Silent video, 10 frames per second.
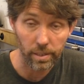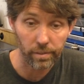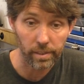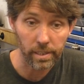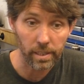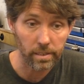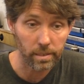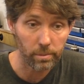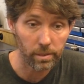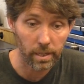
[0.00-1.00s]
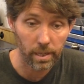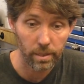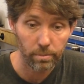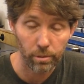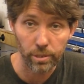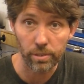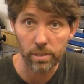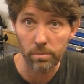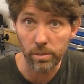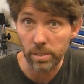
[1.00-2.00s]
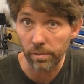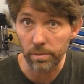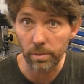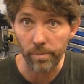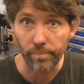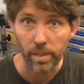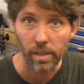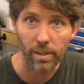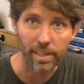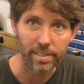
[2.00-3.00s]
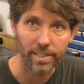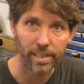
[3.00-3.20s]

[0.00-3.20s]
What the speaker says: definitely, and then we'll push onto some new stuff as well. All right, see